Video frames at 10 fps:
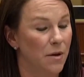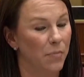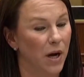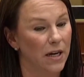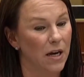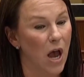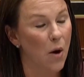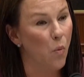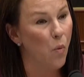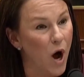but
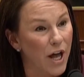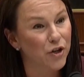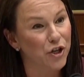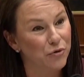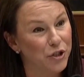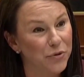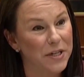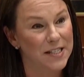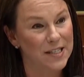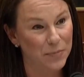what are you
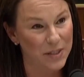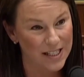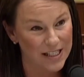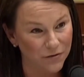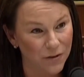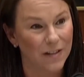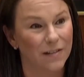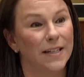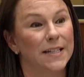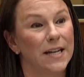doing
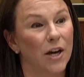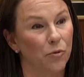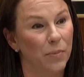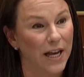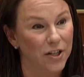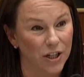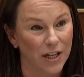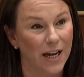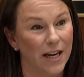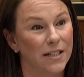specifically to help
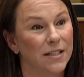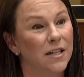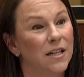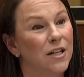educate